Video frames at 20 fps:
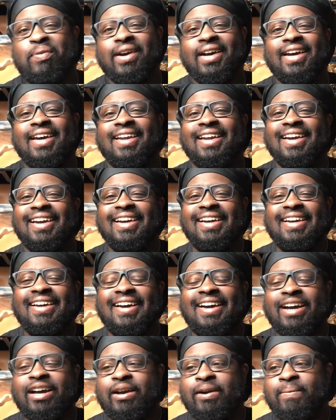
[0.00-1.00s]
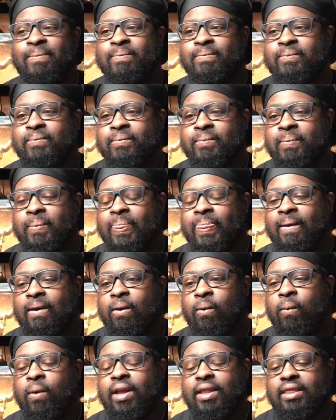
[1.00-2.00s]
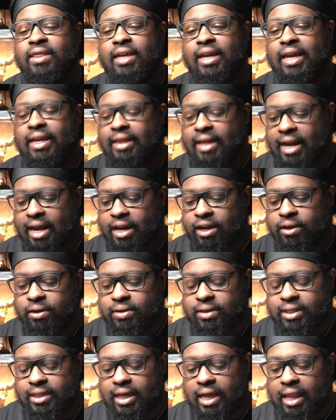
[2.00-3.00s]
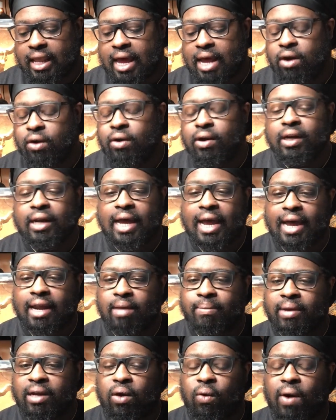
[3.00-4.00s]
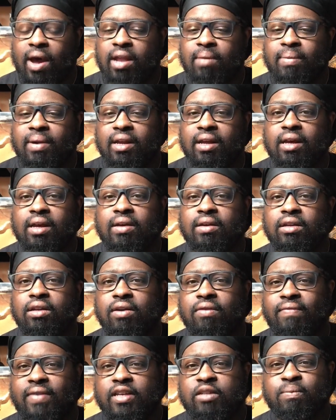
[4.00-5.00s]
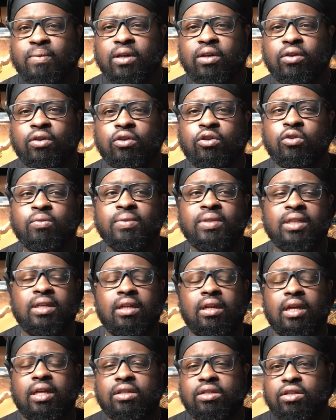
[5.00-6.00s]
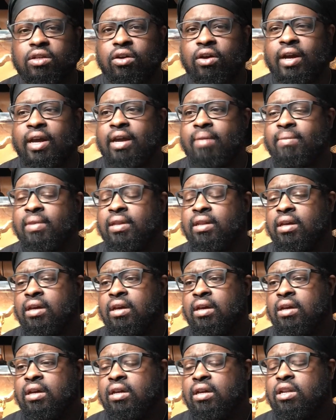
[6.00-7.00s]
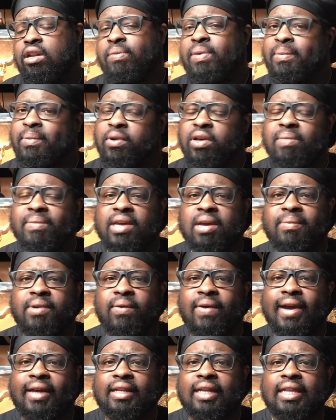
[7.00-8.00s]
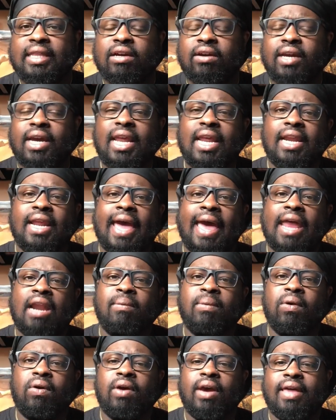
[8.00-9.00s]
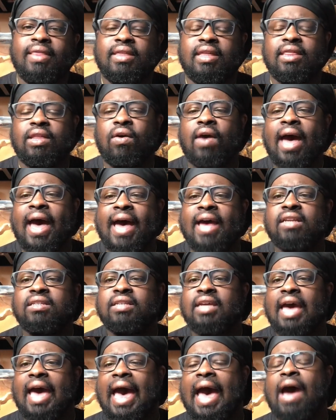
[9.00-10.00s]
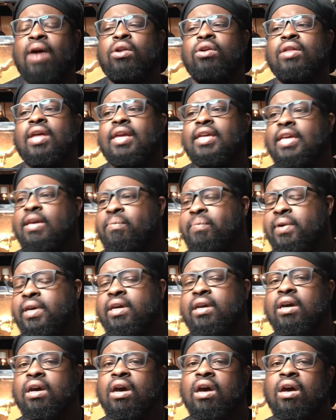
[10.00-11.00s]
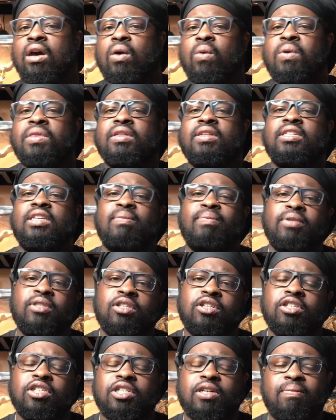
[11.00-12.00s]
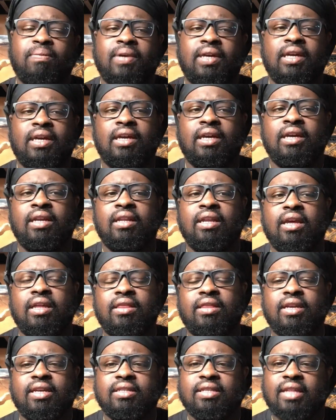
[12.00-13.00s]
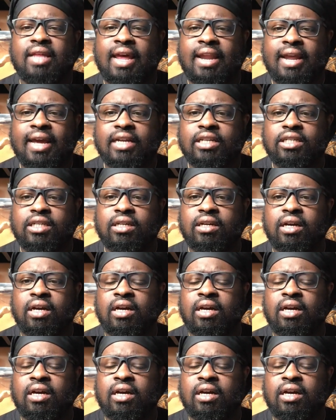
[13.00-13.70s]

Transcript: But one thing that I do see a lot online, I'm in quite a bit of, Facebook groups and Instagram, and people hit me up directly. They'll get an animal and then they'll ask how do they keep it, what the temperature should be, and things of that nature.